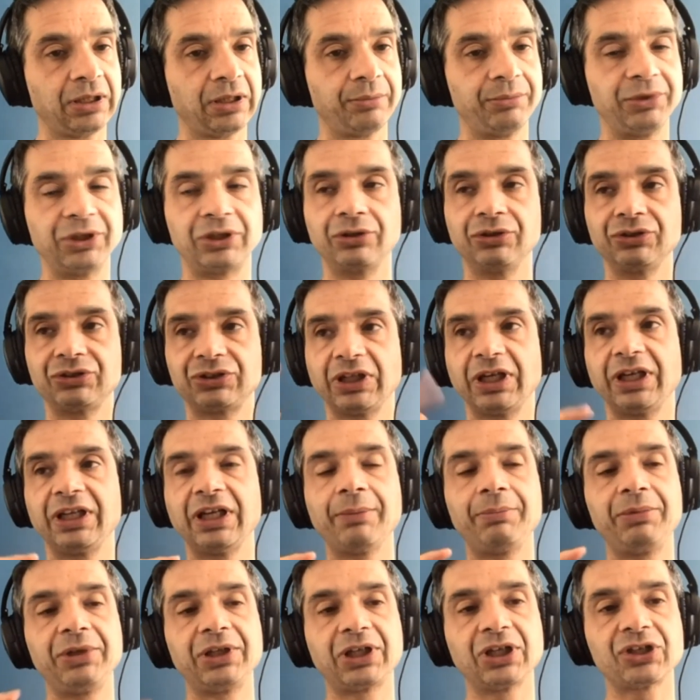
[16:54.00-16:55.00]
because an
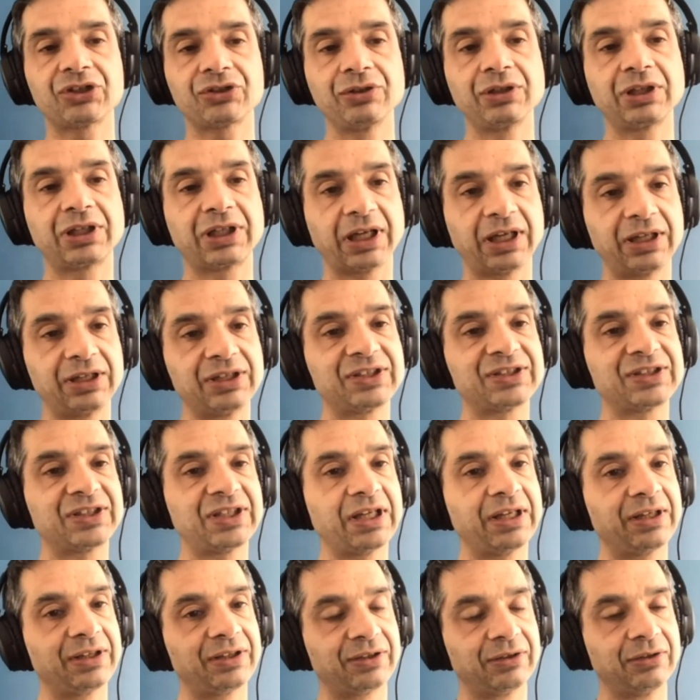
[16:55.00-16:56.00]
application can
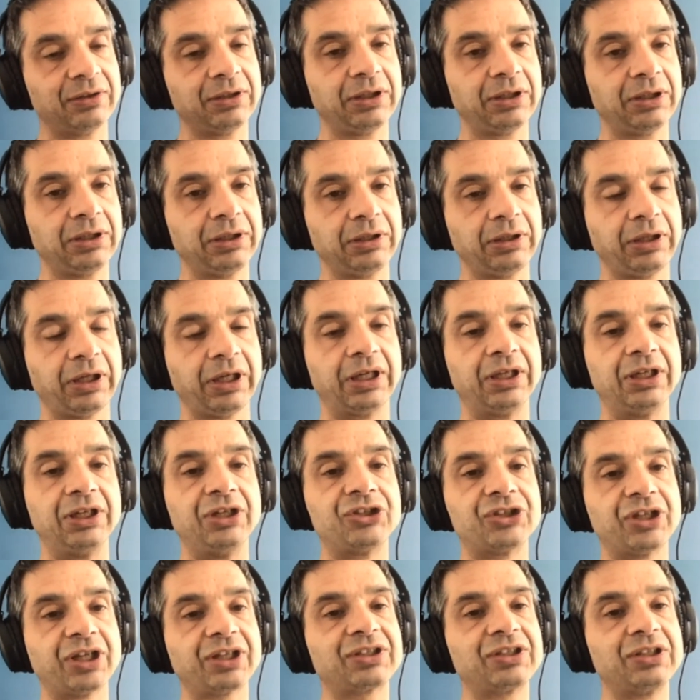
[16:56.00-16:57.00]
send an
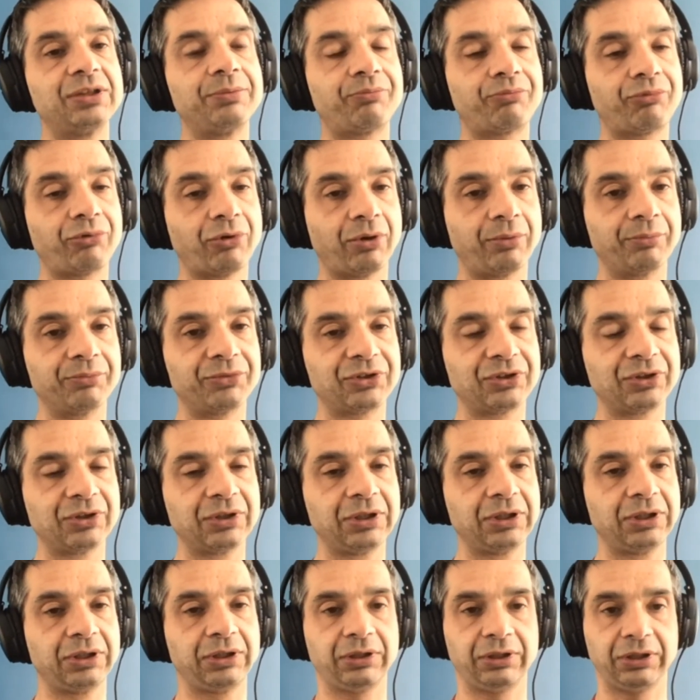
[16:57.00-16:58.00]
injected prompt
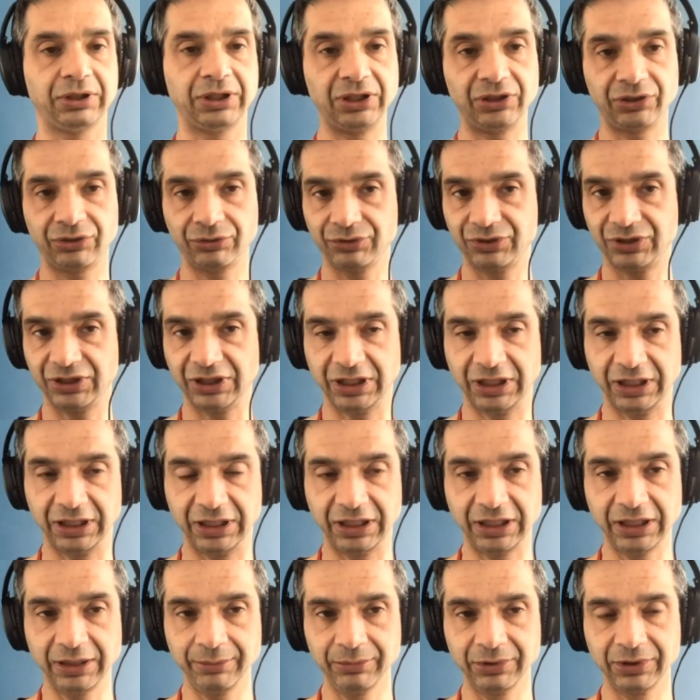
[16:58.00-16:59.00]
into the
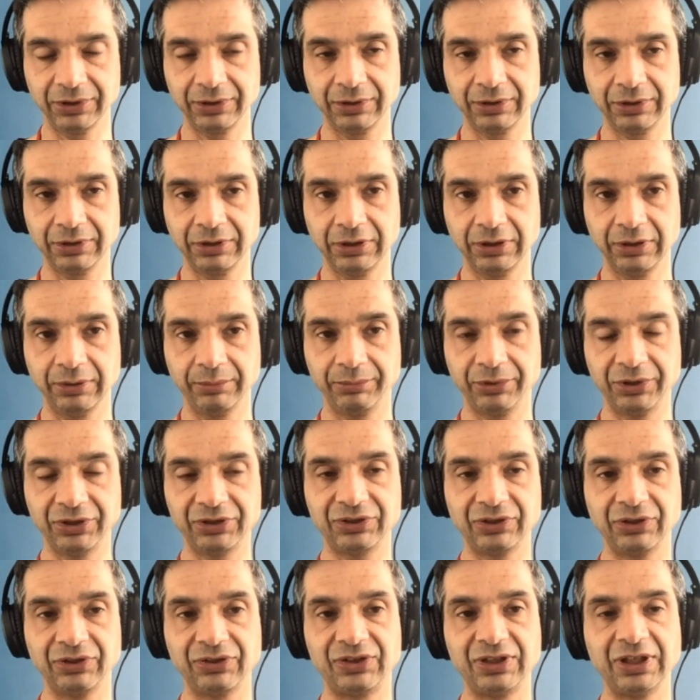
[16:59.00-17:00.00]
LLM,
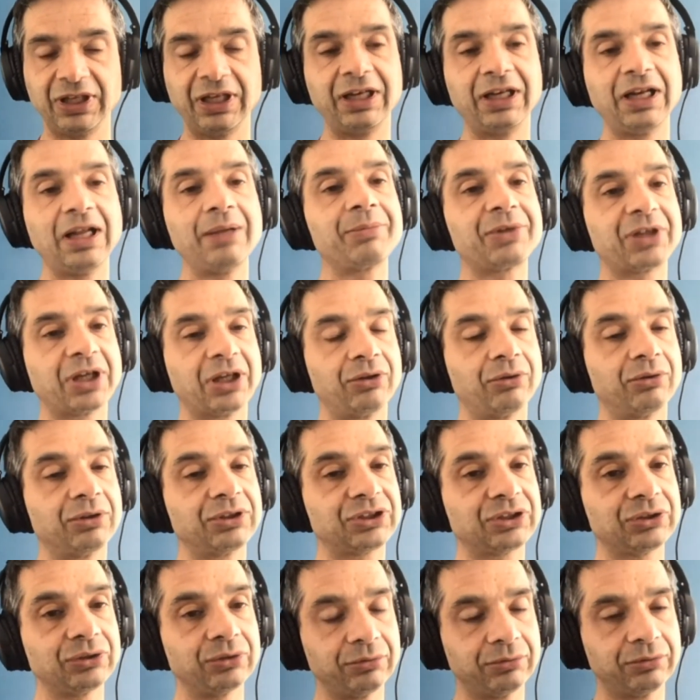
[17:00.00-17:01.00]
but the LLM can
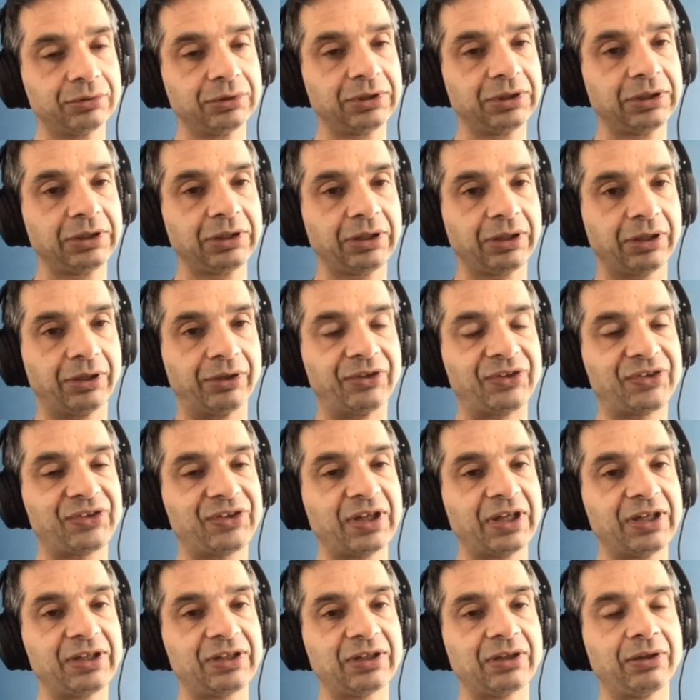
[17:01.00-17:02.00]
also
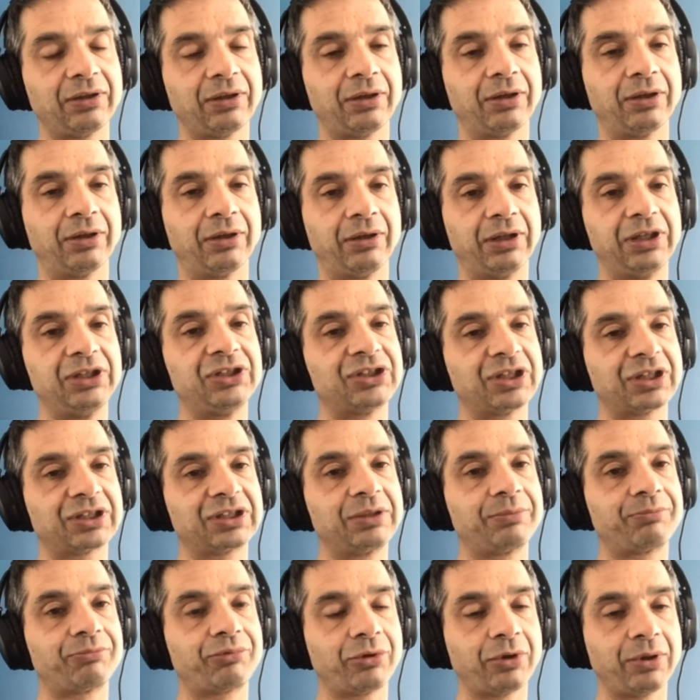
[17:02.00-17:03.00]
send
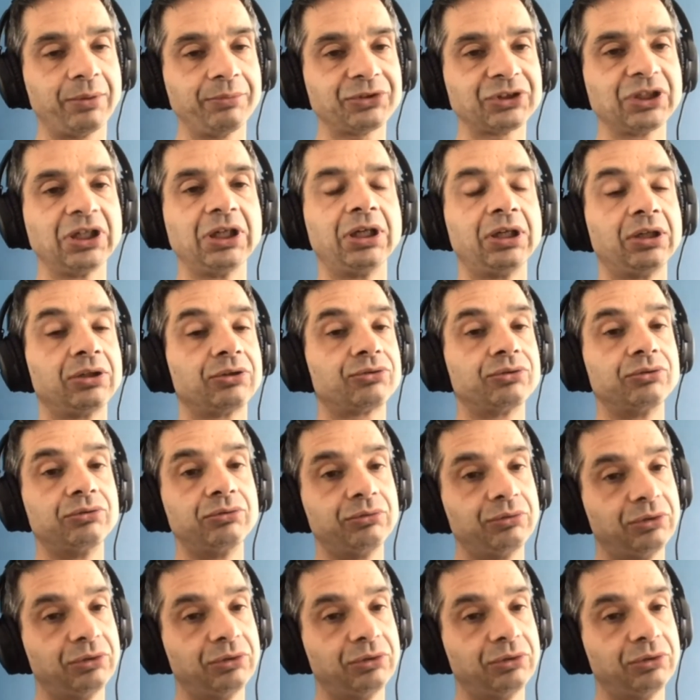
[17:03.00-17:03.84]
injected prompts to